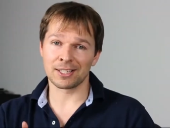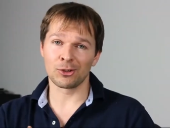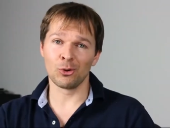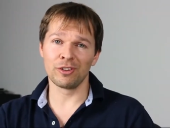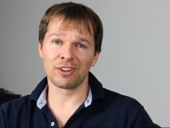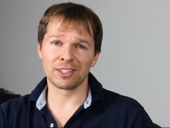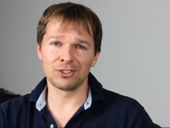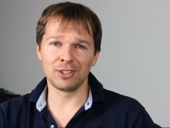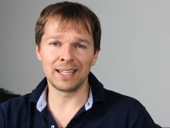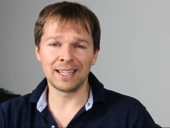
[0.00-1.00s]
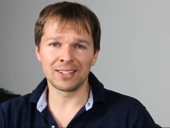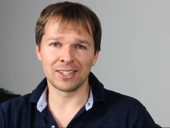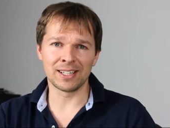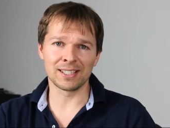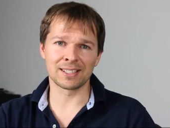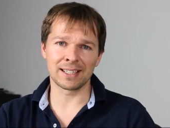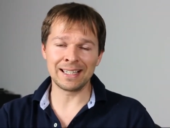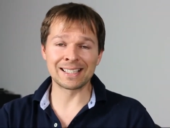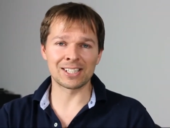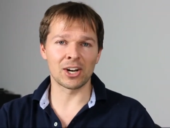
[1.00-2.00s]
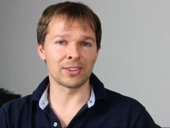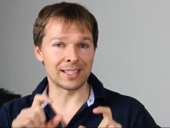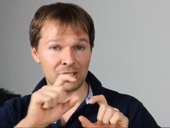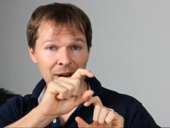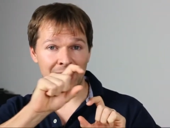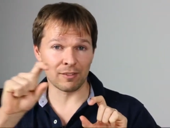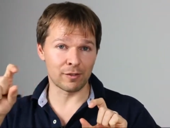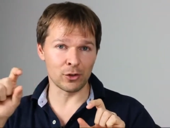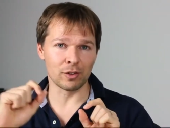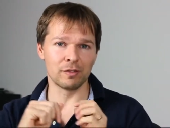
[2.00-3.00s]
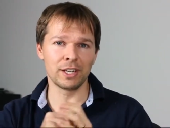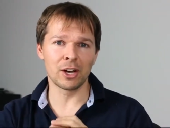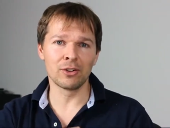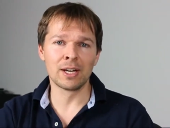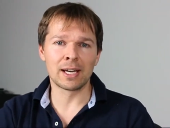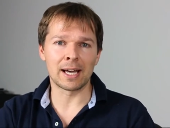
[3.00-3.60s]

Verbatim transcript: So all you've got to do here is inside the track for your video,